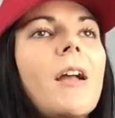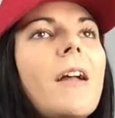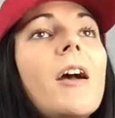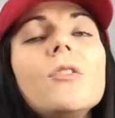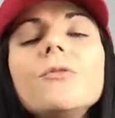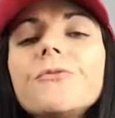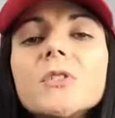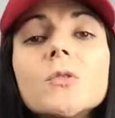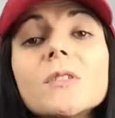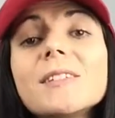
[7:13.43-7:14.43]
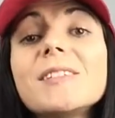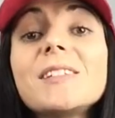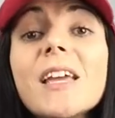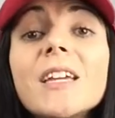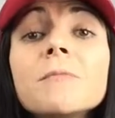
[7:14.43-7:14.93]
how do you feel with a
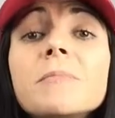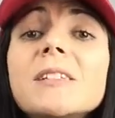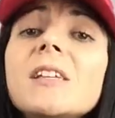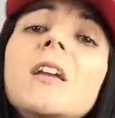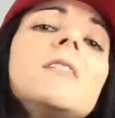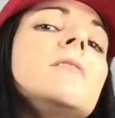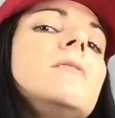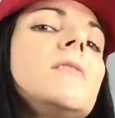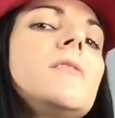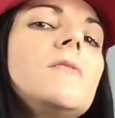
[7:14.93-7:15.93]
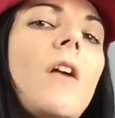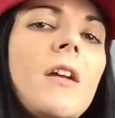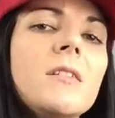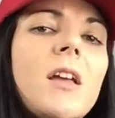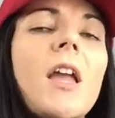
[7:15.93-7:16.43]
steak and potatoes,
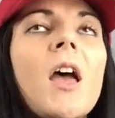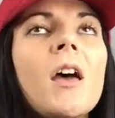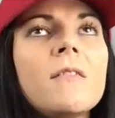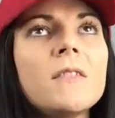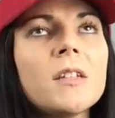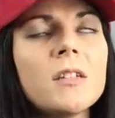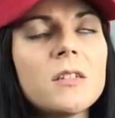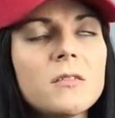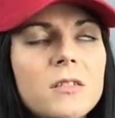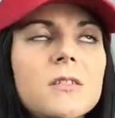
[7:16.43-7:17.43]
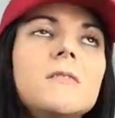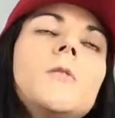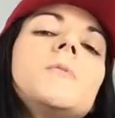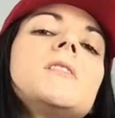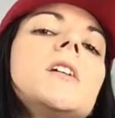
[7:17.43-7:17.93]
right? Like heavy,
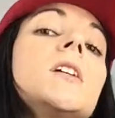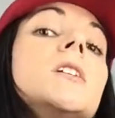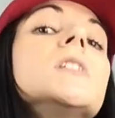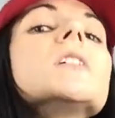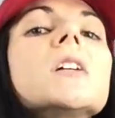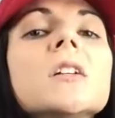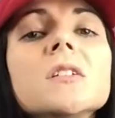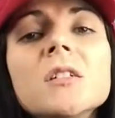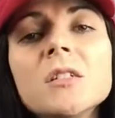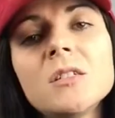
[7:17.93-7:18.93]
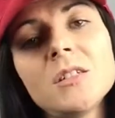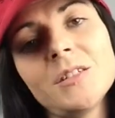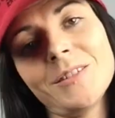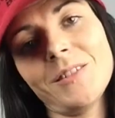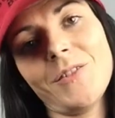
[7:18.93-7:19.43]
almost like an indica.
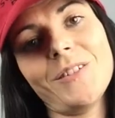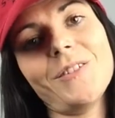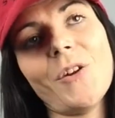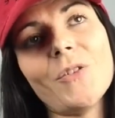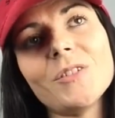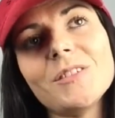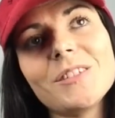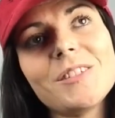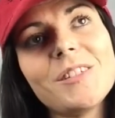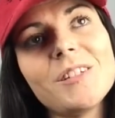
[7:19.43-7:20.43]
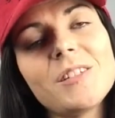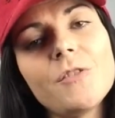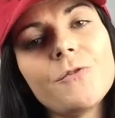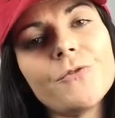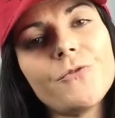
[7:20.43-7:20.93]
There's these
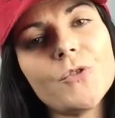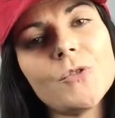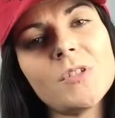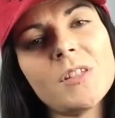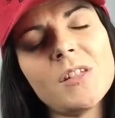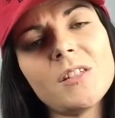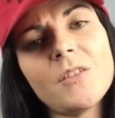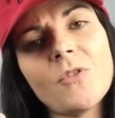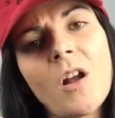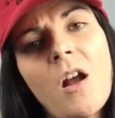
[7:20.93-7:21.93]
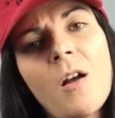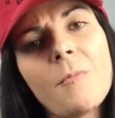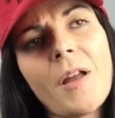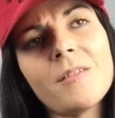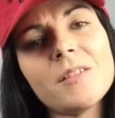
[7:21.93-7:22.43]
different foods and these different
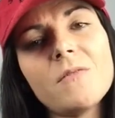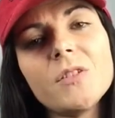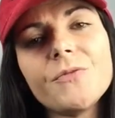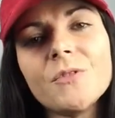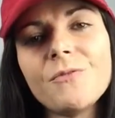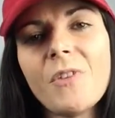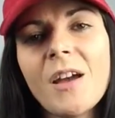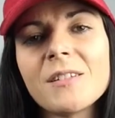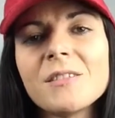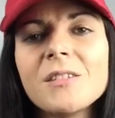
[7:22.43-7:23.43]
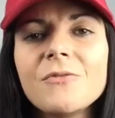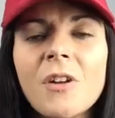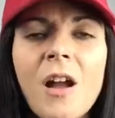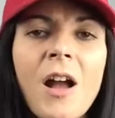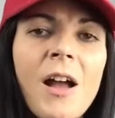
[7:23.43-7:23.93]
compounds have different effects and
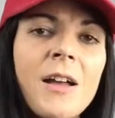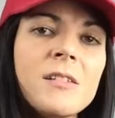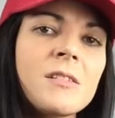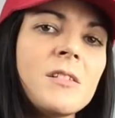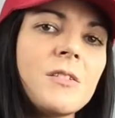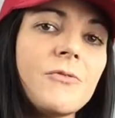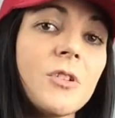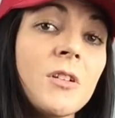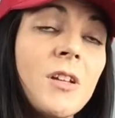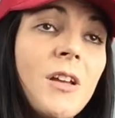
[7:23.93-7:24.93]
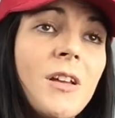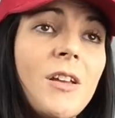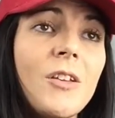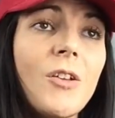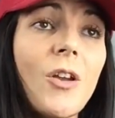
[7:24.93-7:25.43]
different highs and different,
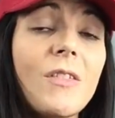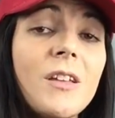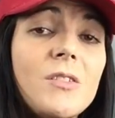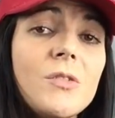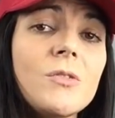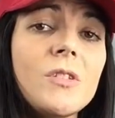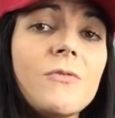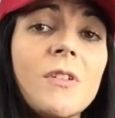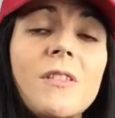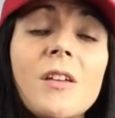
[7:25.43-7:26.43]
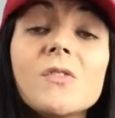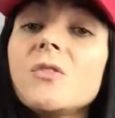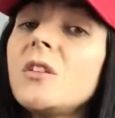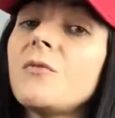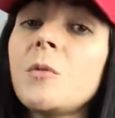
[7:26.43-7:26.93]
they do different things
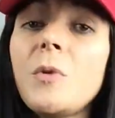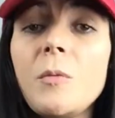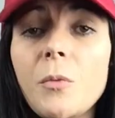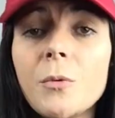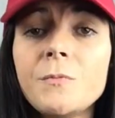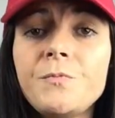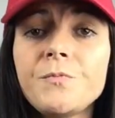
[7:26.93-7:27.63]
to different people,